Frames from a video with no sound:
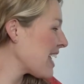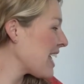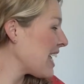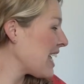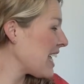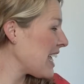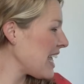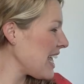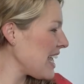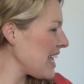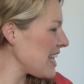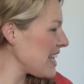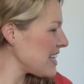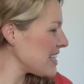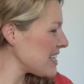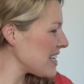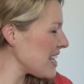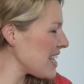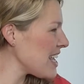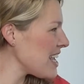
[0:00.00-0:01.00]
His
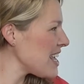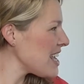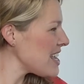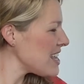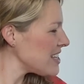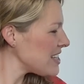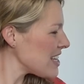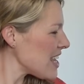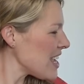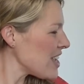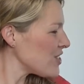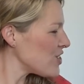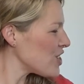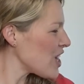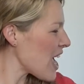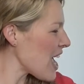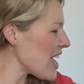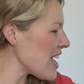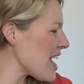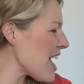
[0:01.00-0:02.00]

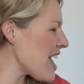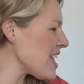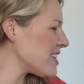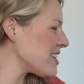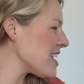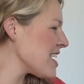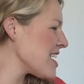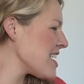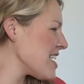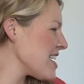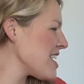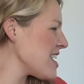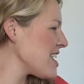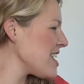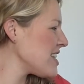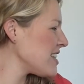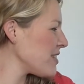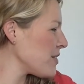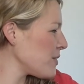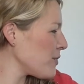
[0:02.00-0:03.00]
H-I-S, his
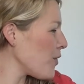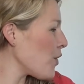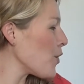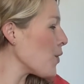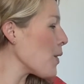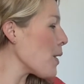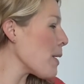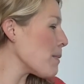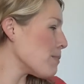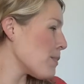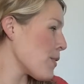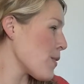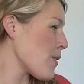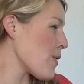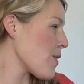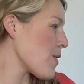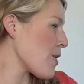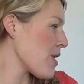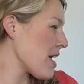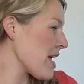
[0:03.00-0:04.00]
is for a
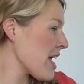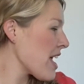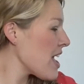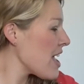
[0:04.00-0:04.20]
boy.